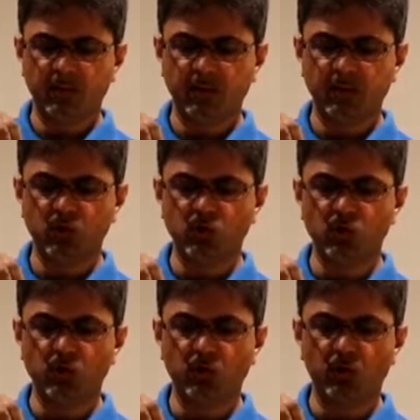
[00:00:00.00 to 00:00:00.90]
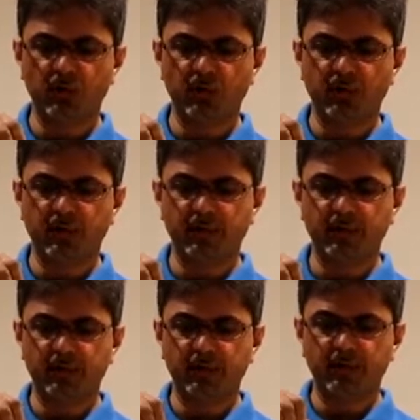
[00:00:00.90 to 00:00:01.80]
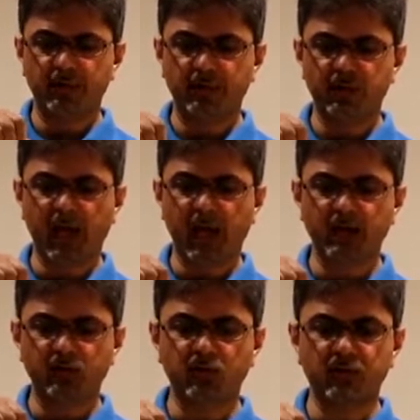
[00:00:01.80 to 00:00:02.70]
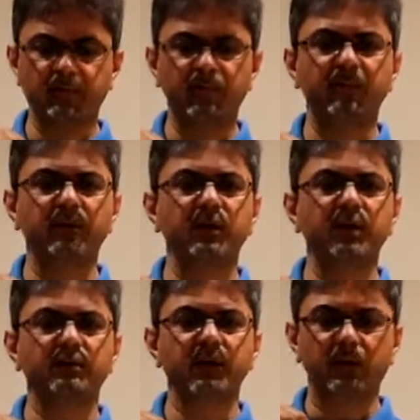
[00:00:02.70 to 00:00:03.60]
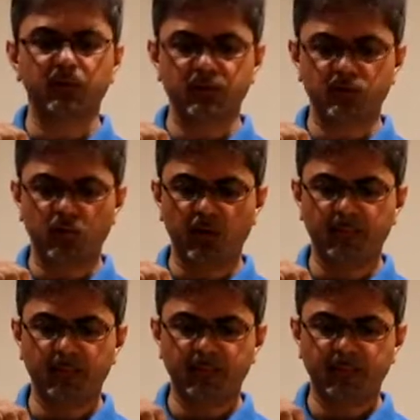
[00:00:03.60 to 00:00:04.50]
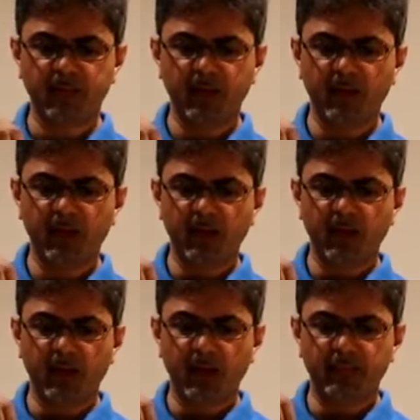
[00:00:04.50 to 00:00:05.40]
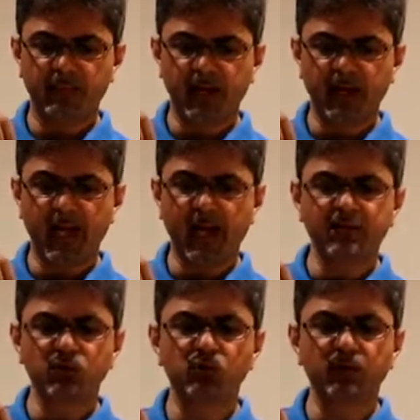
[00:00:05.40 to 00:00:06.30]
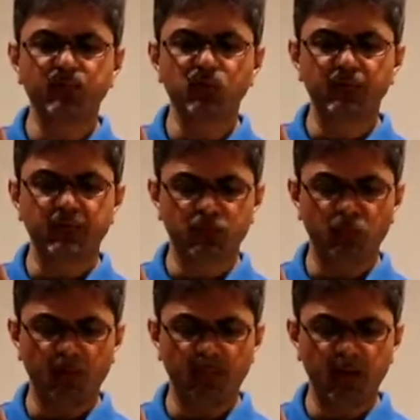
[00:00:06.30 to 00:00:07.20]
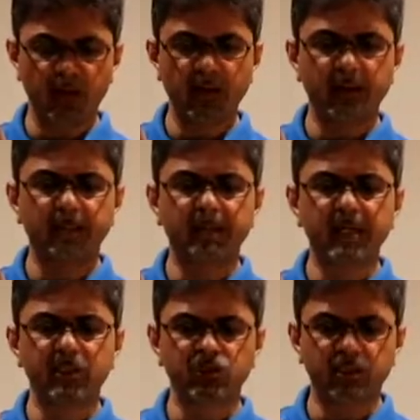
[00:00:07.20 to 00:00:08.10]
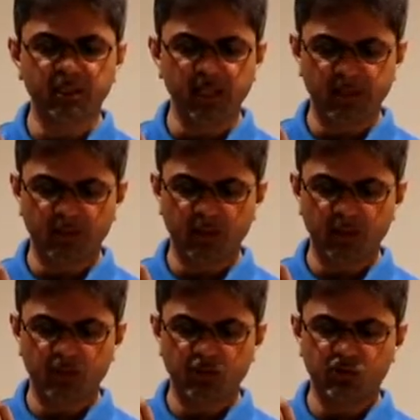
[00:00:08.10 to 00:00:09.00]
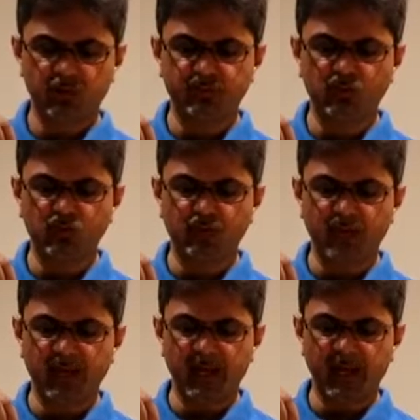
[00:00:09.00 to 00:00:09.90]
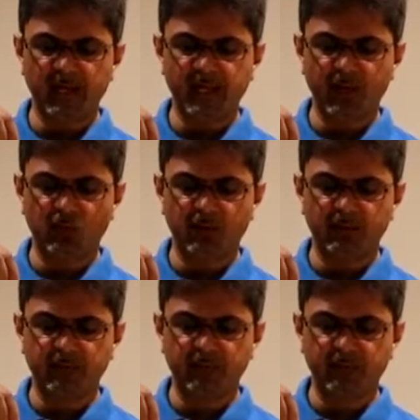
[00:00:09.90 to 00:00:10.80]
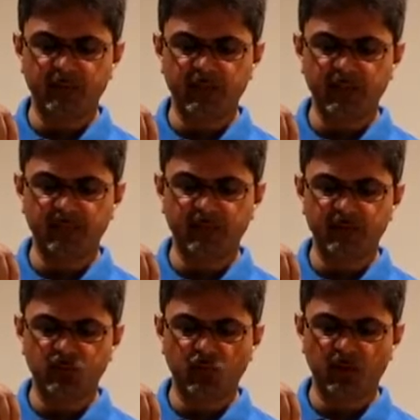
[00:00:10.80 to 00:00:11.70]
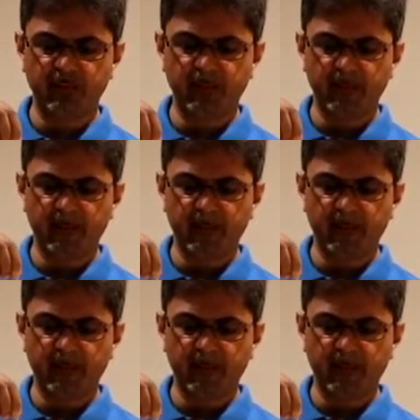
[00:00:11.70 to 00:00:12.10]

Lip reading: to ensure that you get adequate buffer around the swab. And then as you remove the swab, pinch the tip to remove any liquid from the tip of the swab.